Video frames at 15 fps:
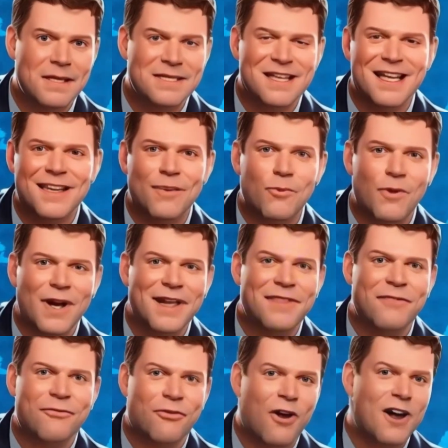It's like they're running
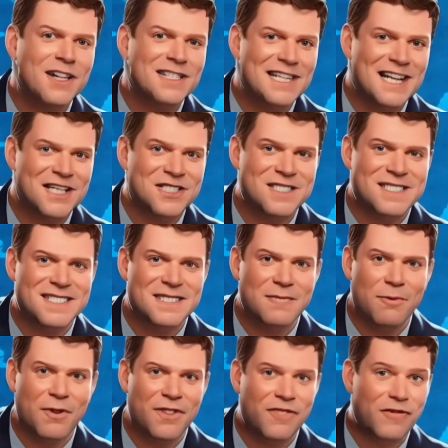their fraud detection
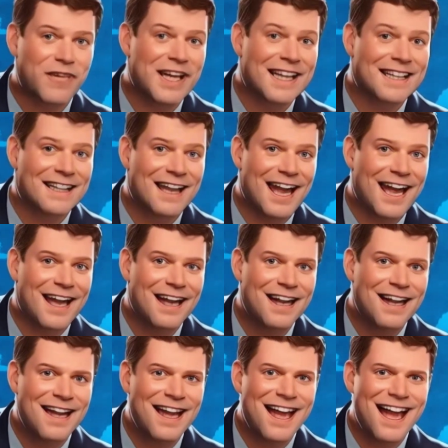system on a 3-day delay,
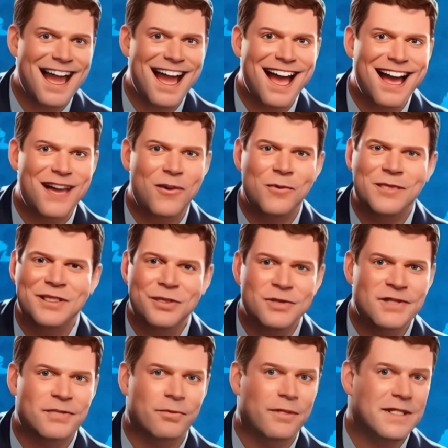and only
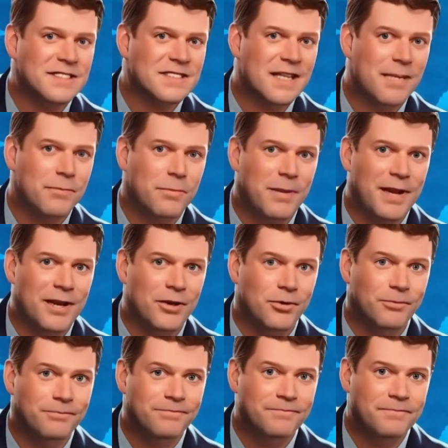use it when it's time to pay you.